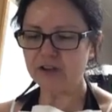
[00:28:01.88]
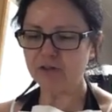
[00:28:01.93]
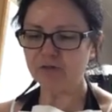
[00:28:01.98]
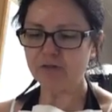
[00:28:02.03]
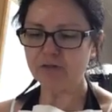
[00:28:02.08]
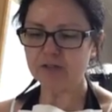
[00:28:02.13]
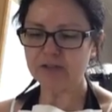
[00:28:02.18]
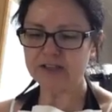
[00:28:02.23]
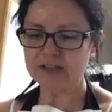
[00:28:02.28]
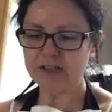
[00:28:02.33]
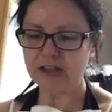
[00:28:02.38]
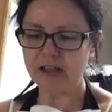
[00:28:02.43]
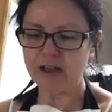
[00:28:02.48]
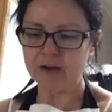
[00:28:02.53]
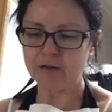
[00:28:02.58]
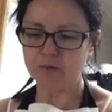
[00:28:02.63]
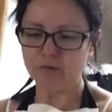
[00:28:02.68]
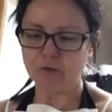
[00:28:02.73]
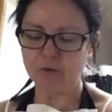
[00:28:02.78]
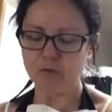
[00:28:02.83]
croissant
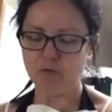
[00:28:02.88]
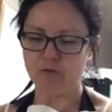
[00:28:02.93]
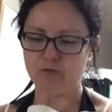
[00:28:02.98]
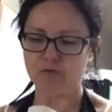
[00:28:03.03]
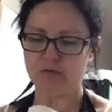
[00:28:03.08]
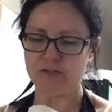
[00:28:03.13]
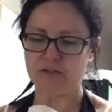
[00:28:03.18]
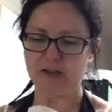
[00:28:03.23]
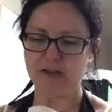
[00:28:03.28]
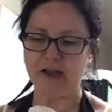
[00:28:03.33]
rolls.